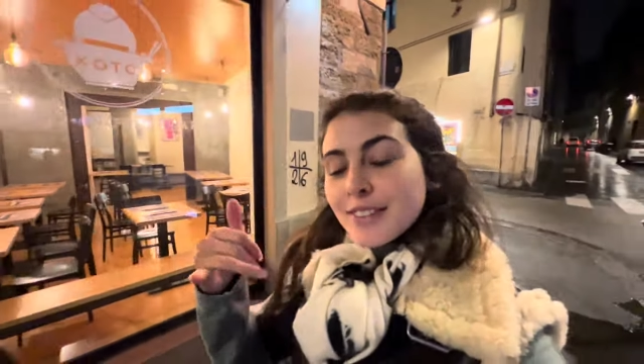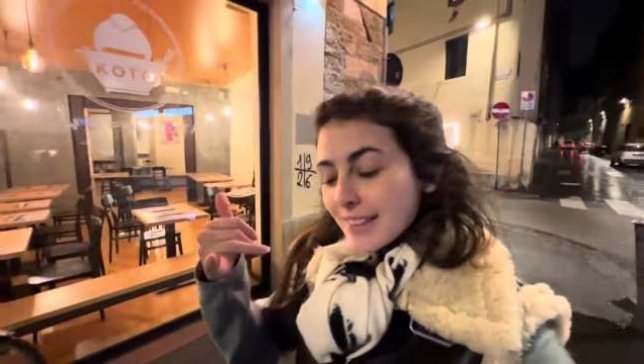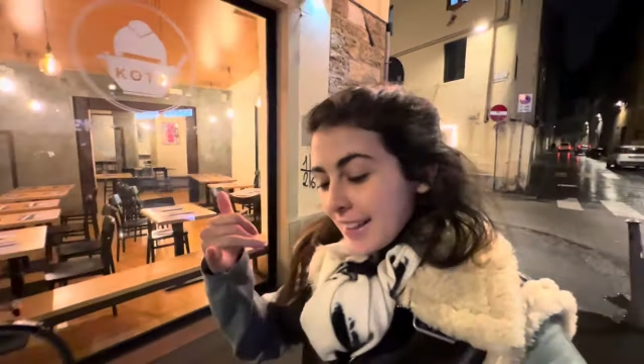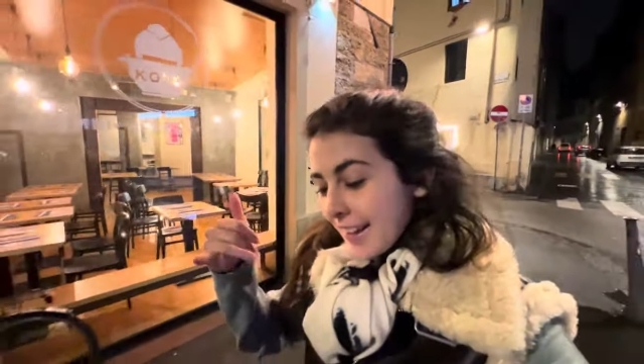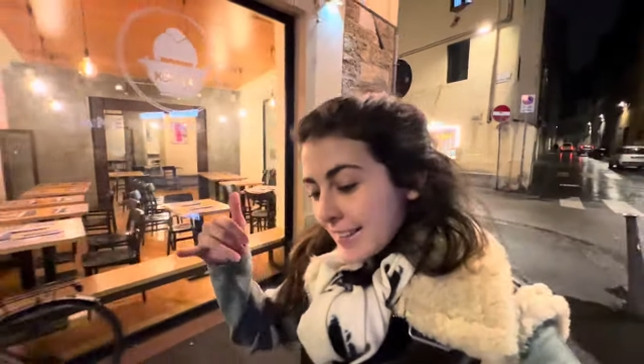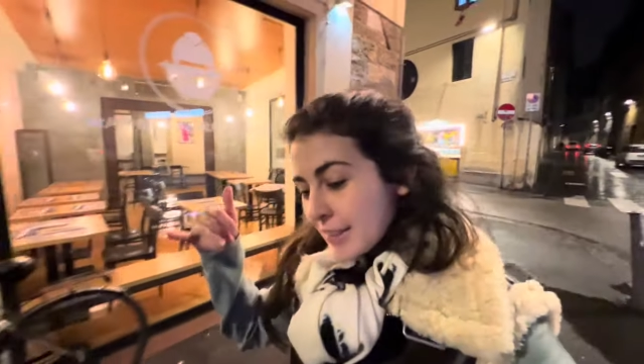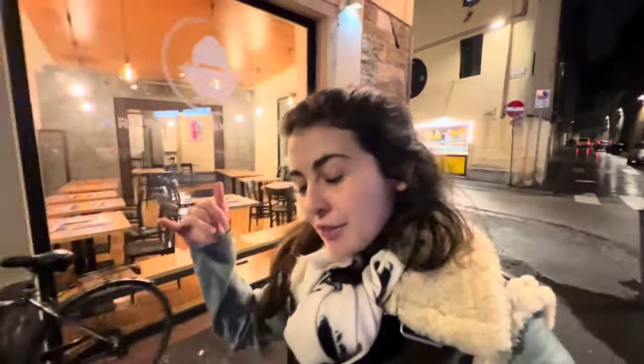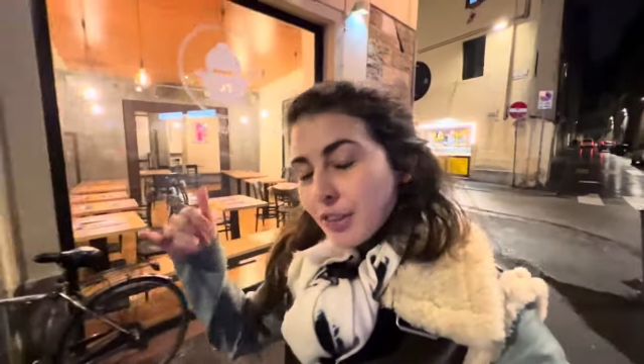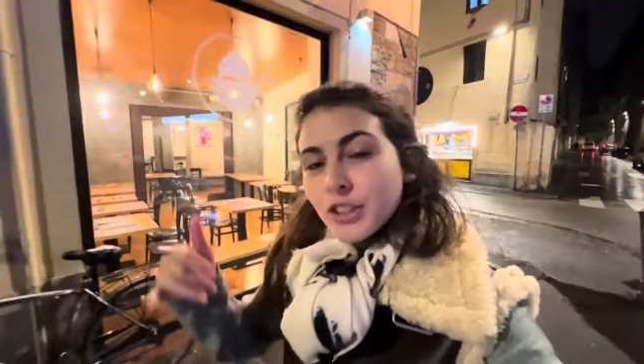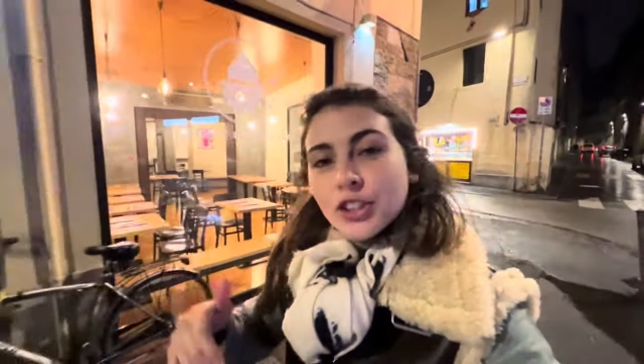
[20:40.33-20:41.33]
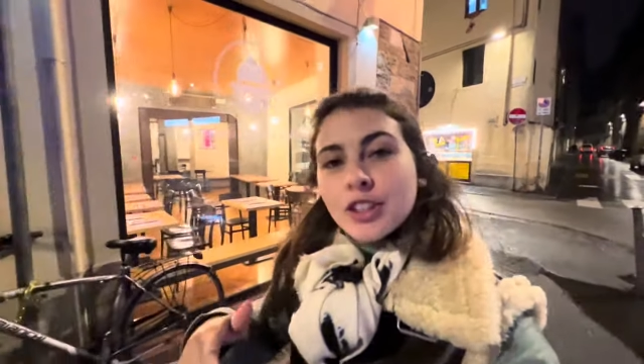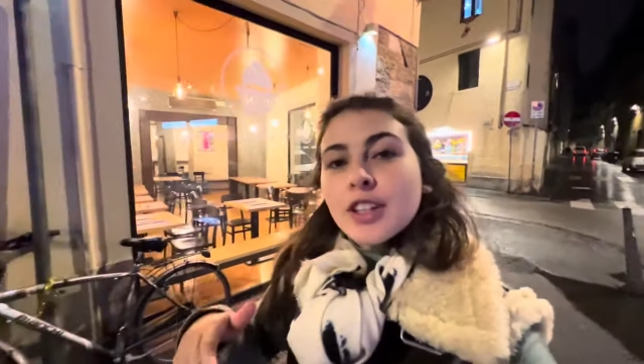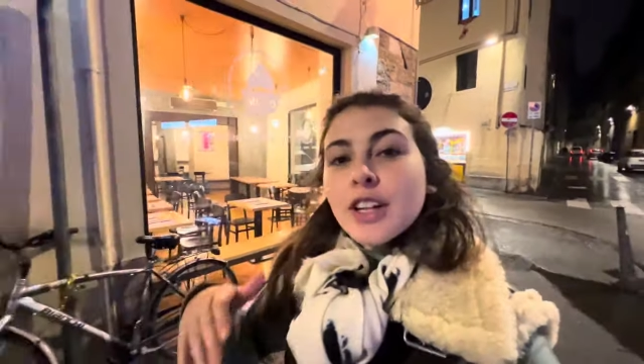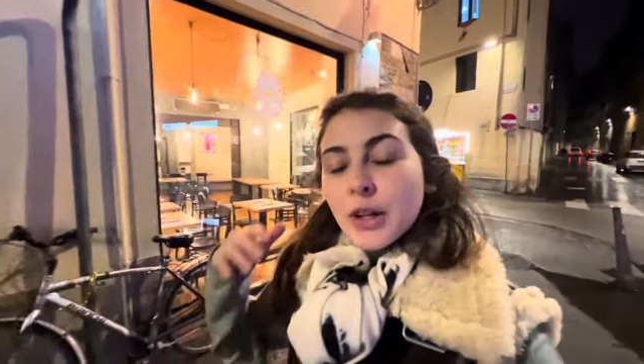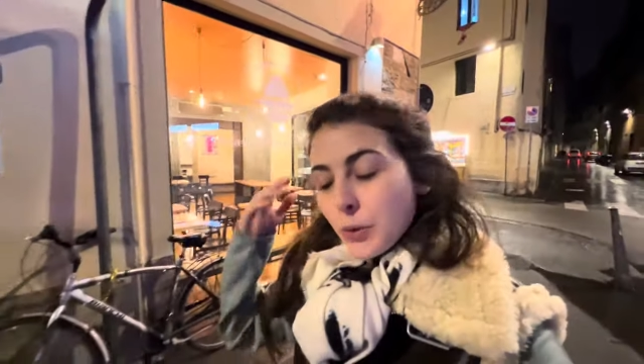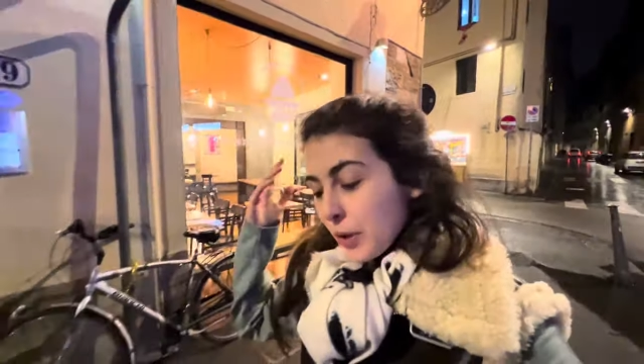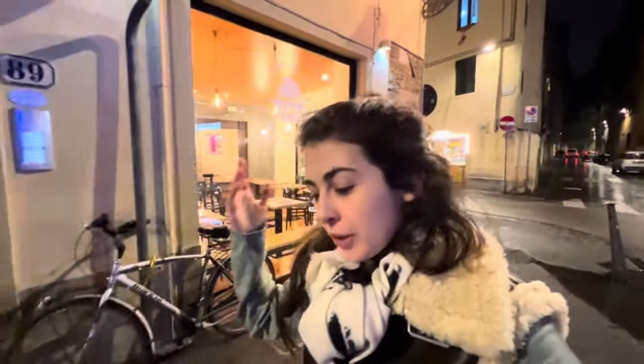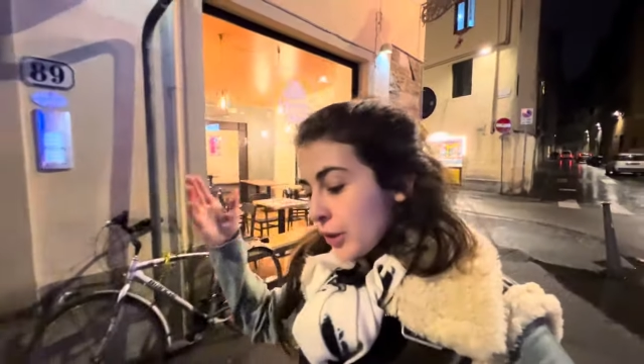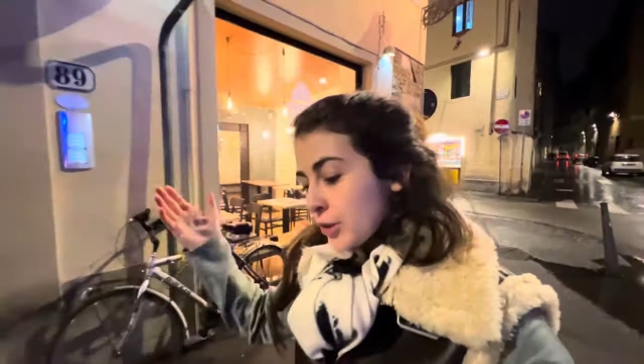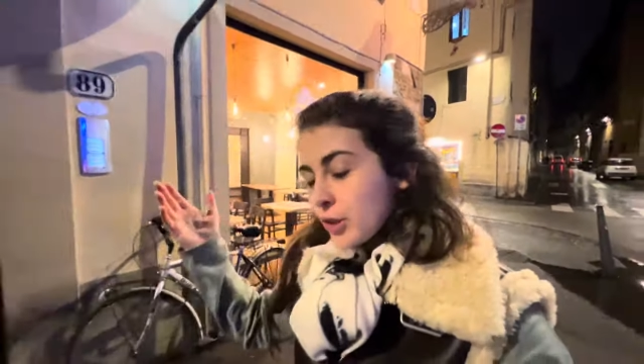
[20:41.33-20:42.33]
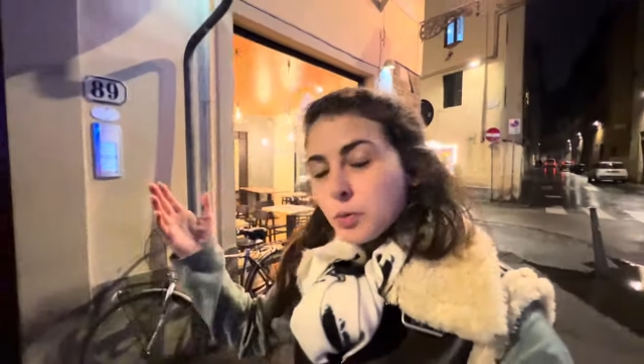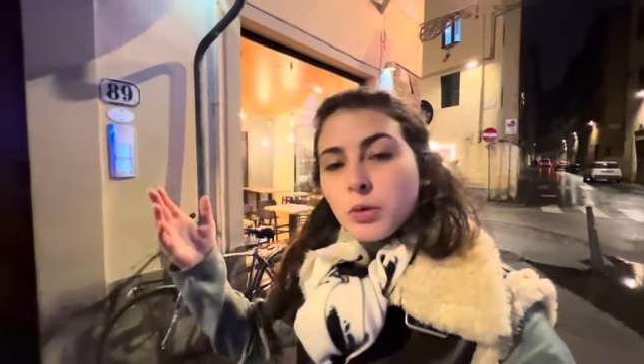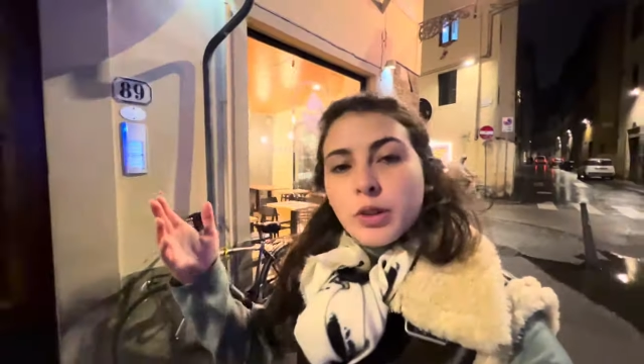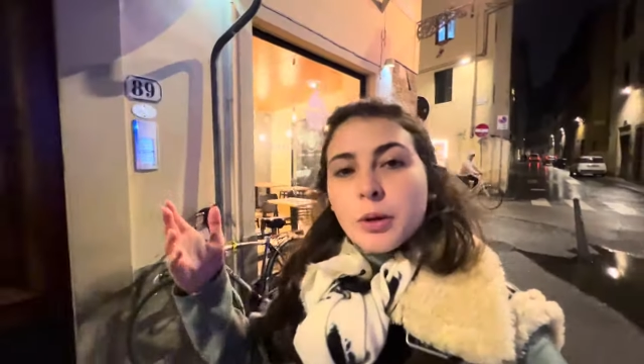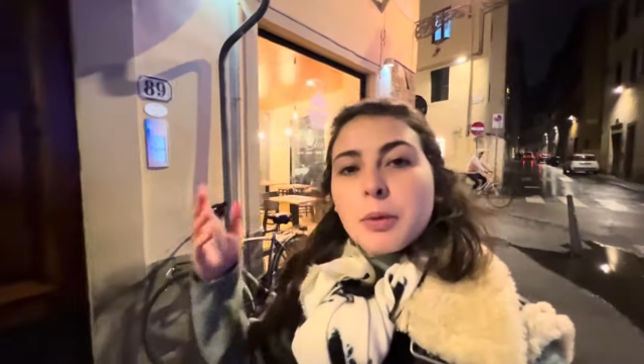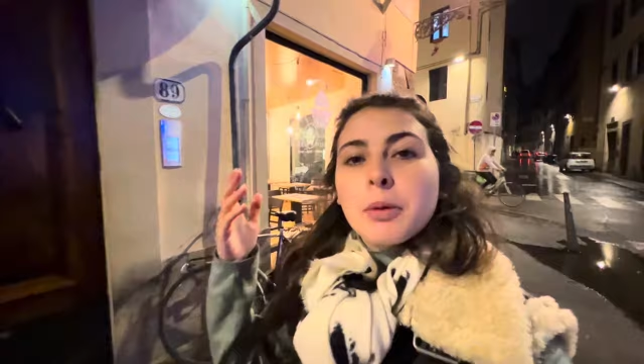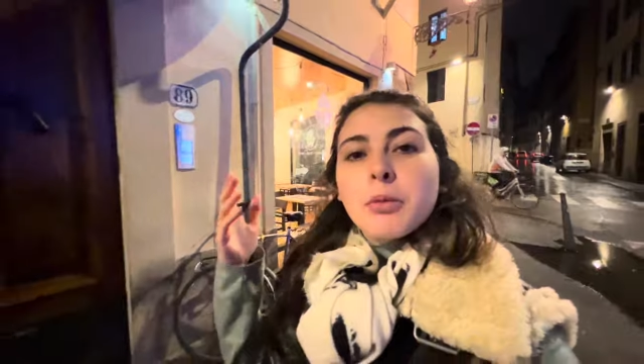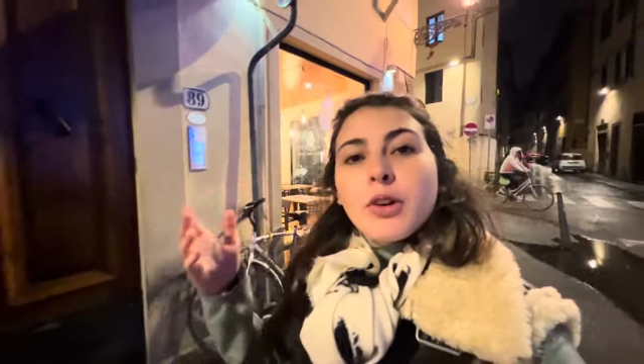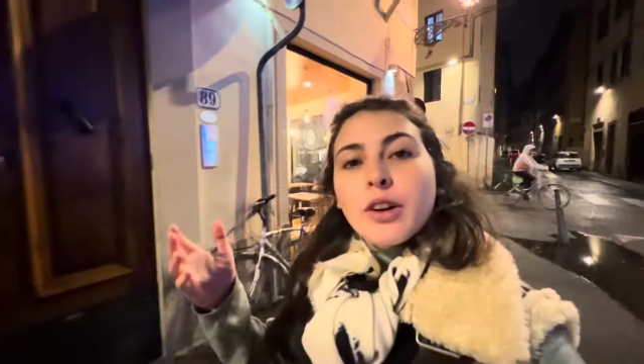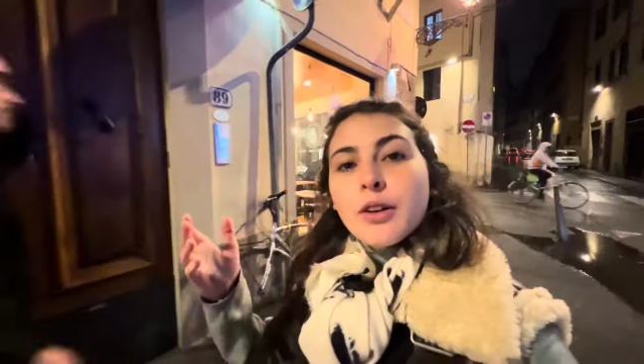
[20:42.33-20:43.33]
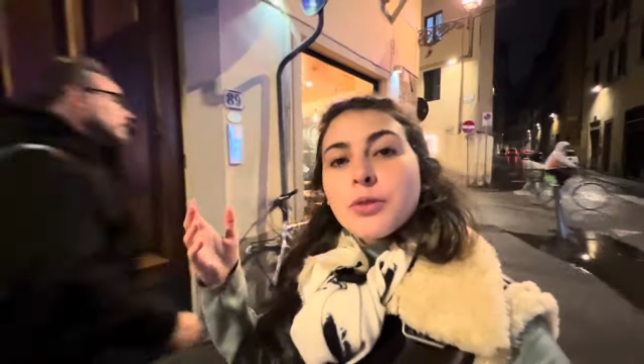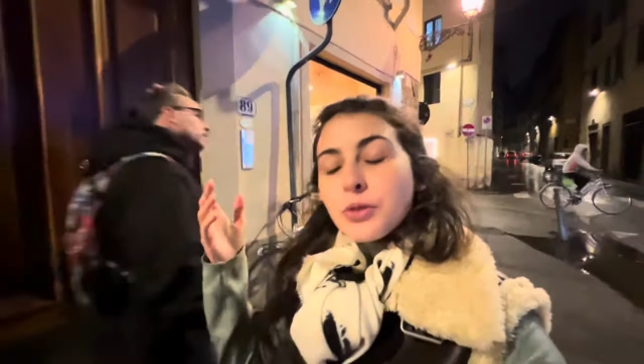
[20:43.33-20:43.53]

to the next adventure. We're going to explore a bit more of